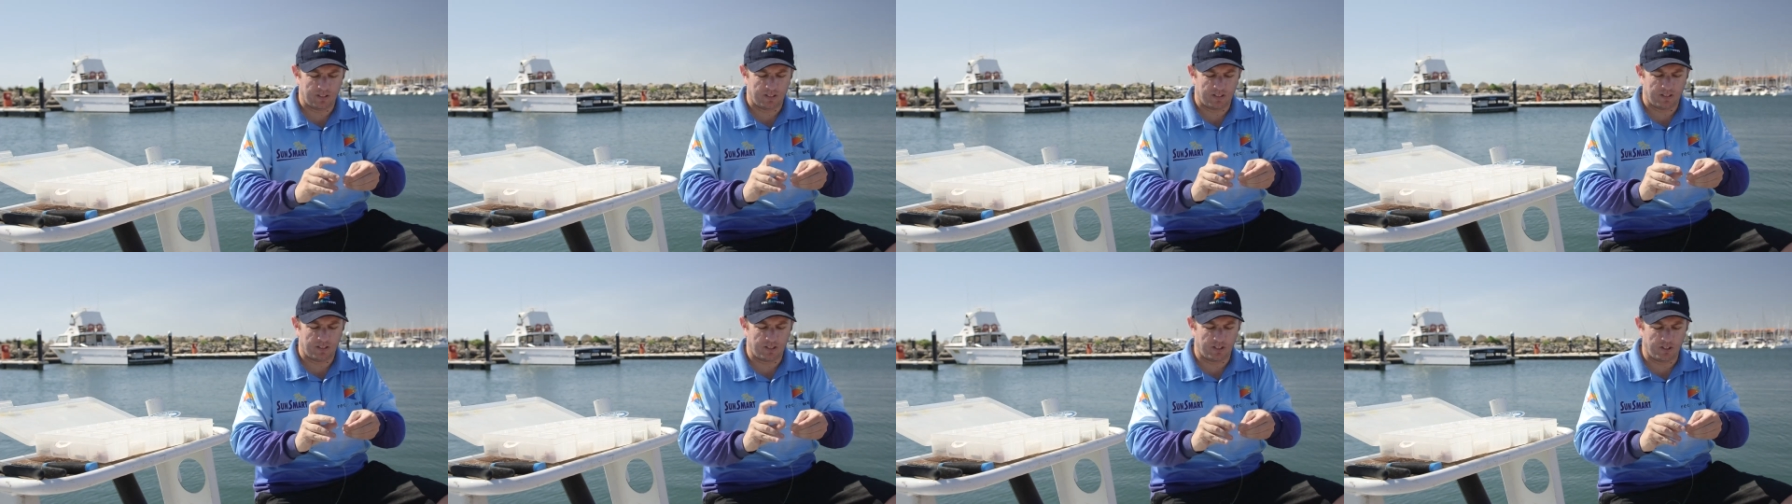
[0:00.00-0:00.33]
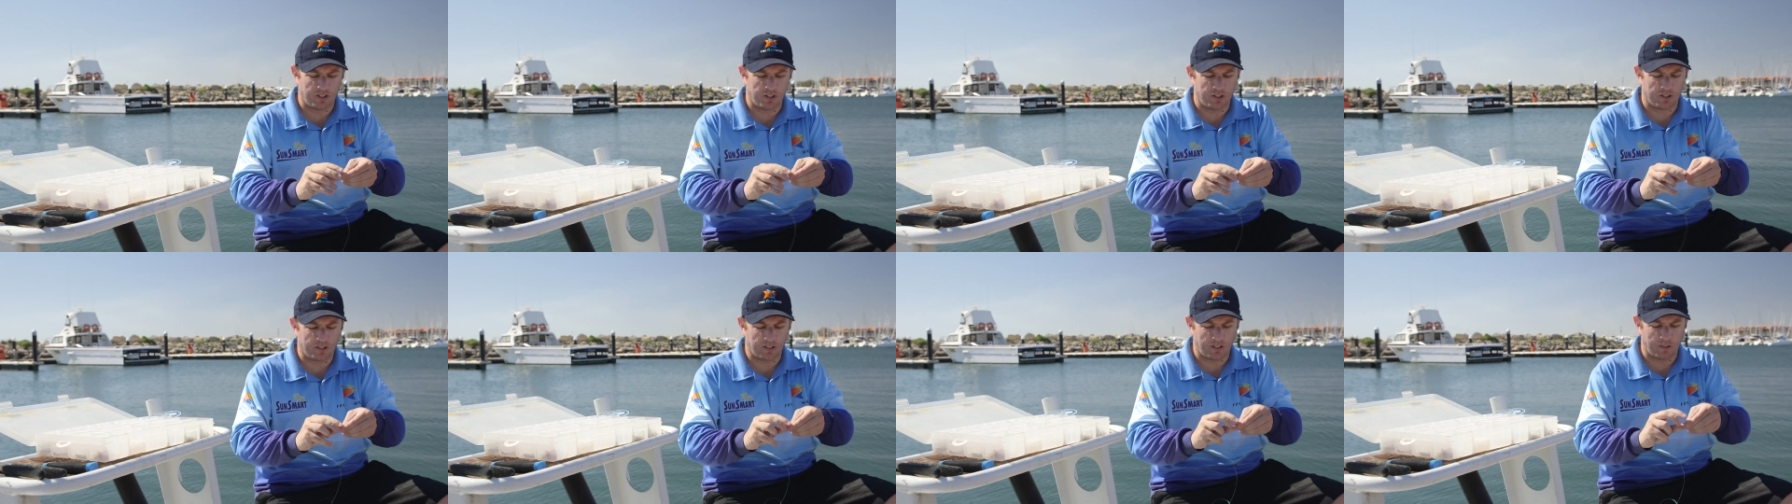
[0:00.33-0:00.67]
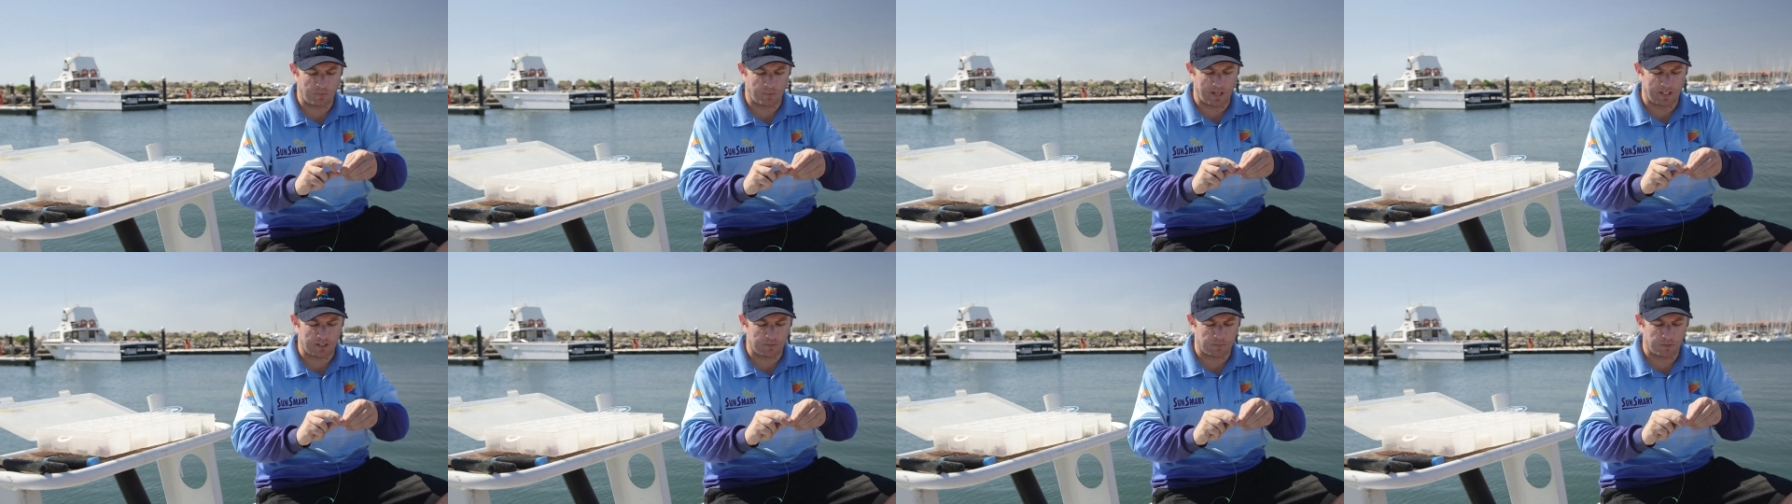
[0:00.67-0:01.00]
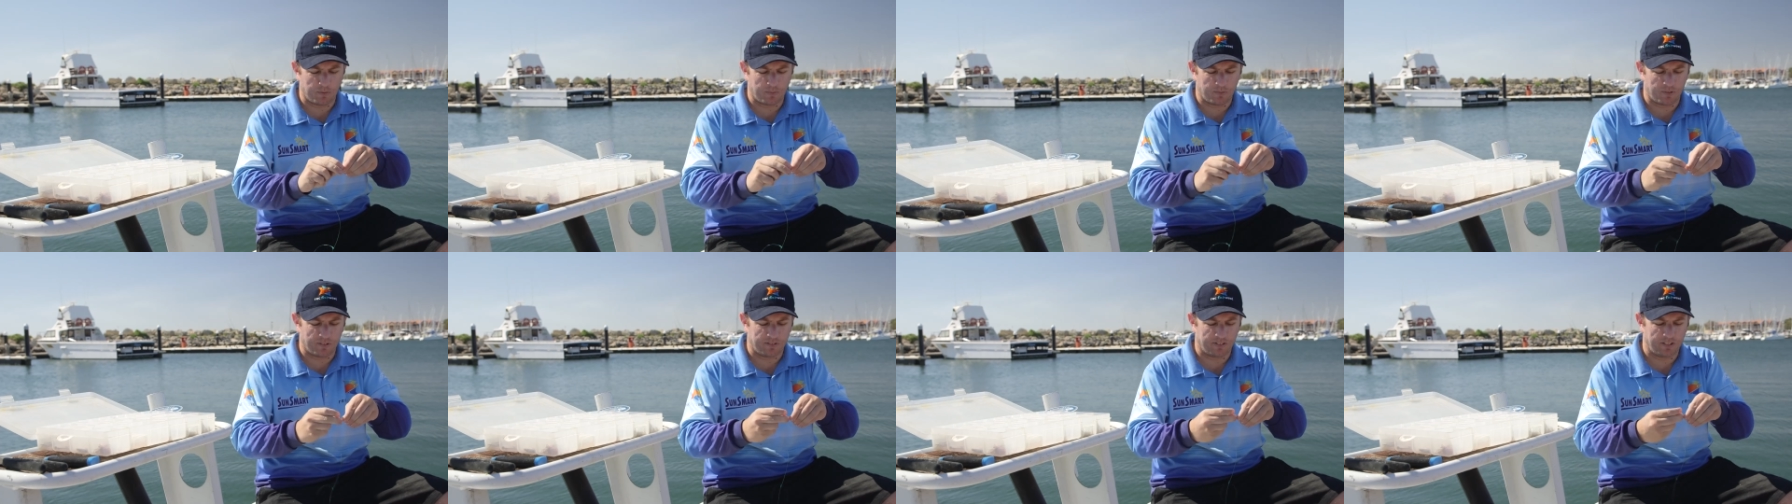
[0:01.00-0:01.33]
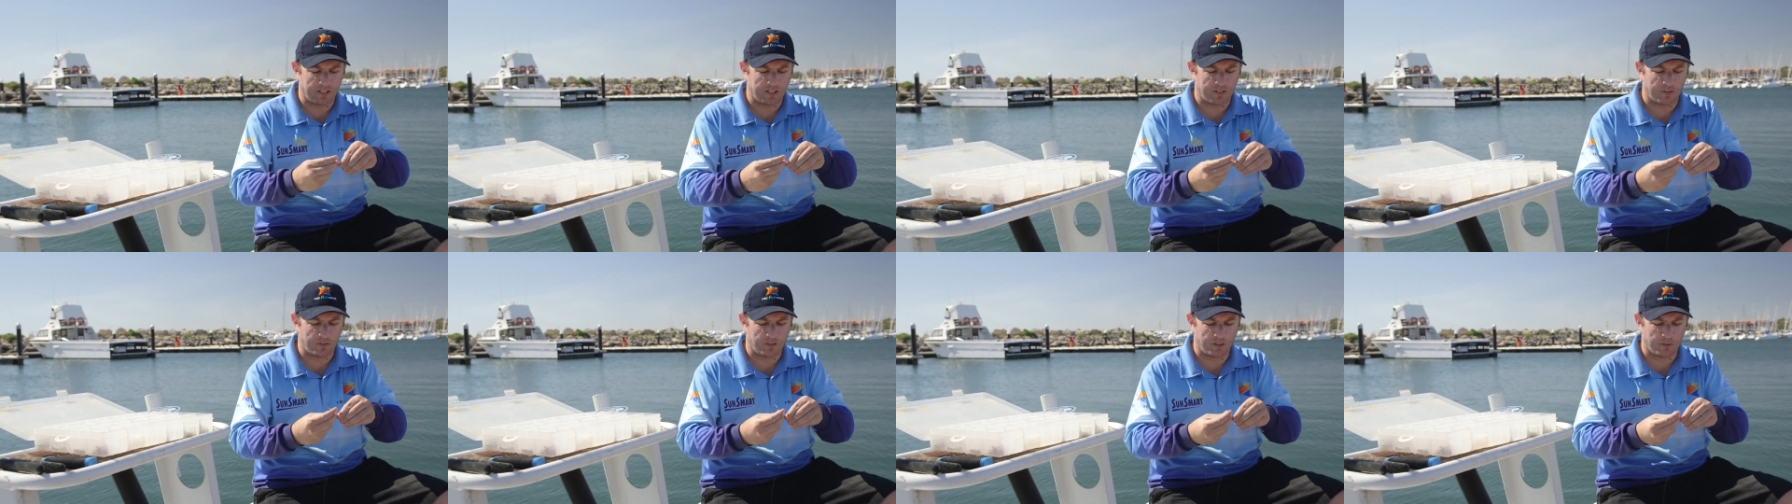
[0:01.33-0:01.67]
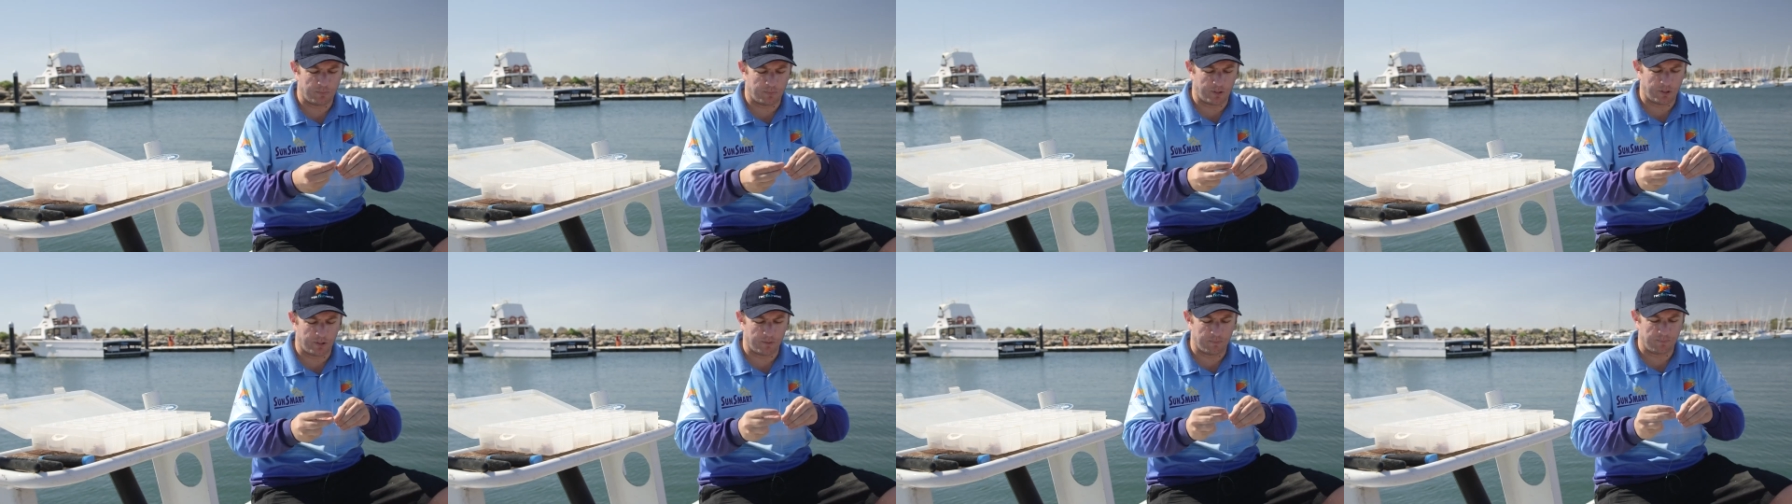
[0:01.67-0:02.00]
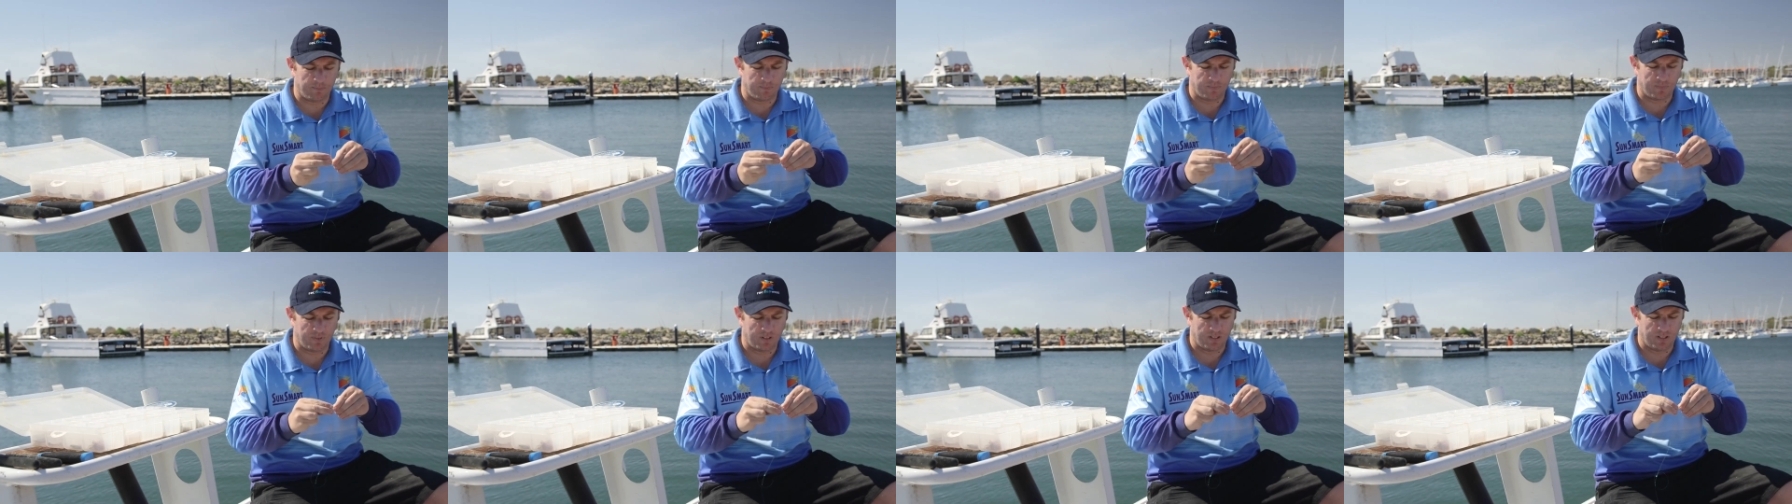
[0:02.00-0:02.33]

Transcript: And I usually wait to put my sinker on the bottom.